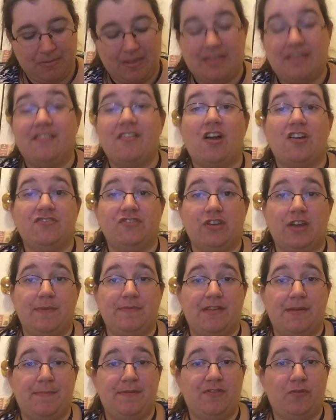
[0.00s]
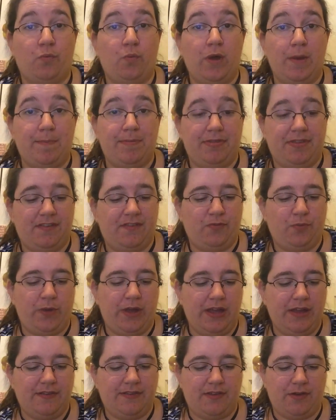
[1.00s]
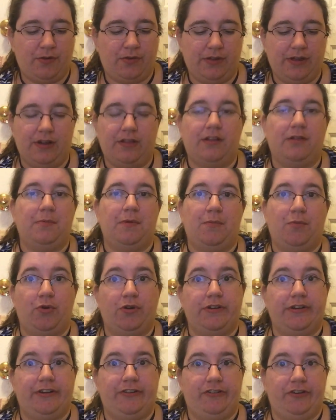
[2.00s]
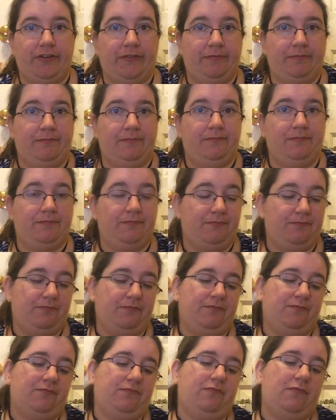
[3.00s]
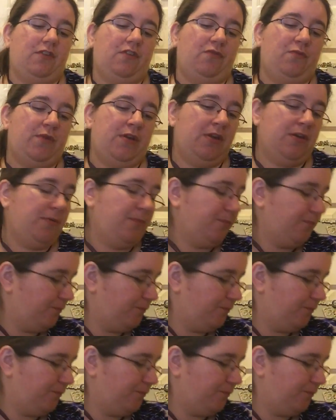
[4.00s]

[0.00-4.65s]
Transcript: This also comes up as a whip this week, so it'll get a little bit more attention this week.